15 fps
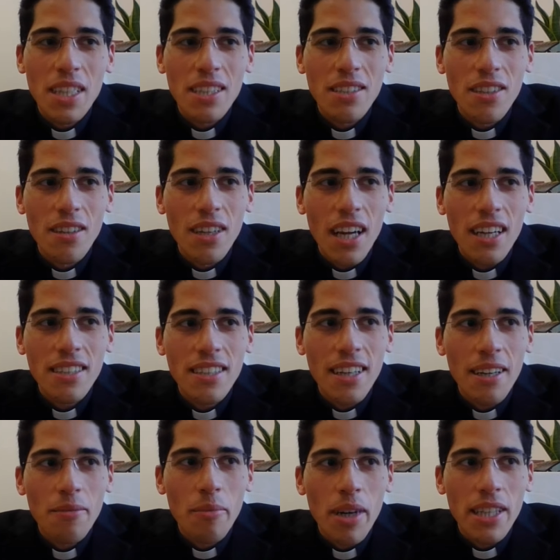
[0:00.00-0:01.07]
So last
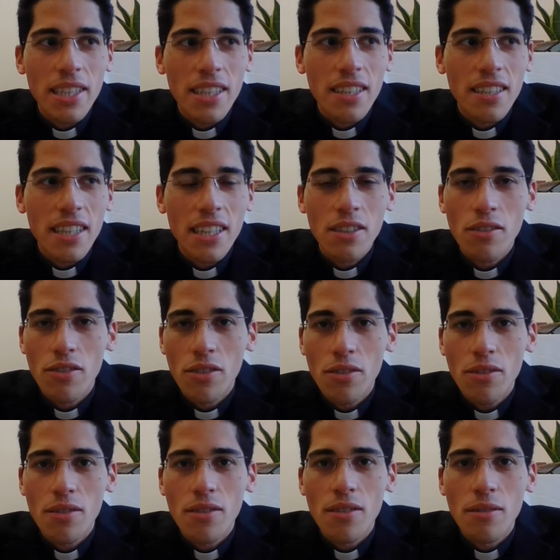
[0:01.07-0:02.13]
time I just
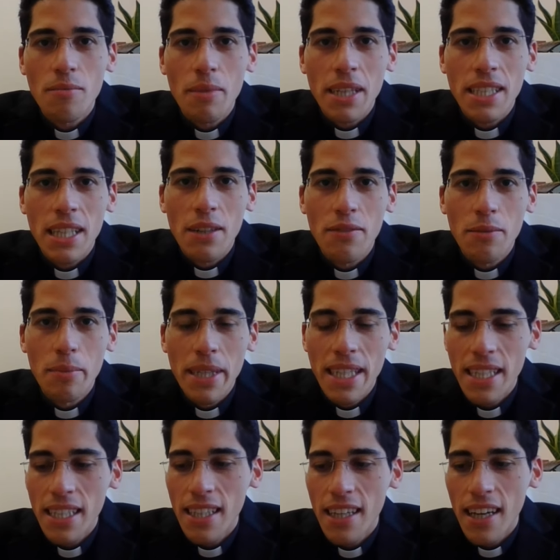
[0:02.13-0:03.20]
introduced myself a
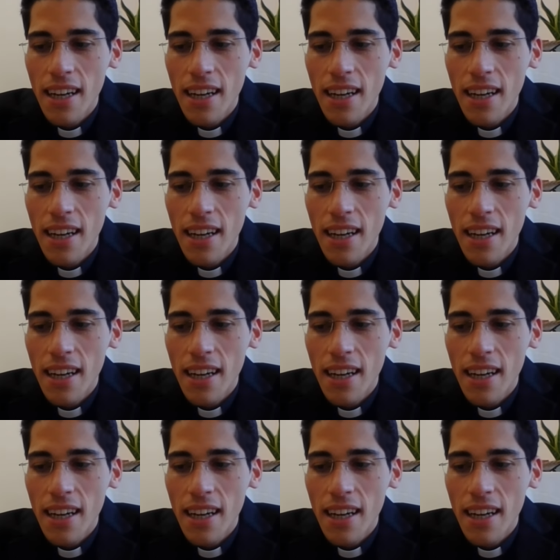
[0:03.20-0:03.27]
bit.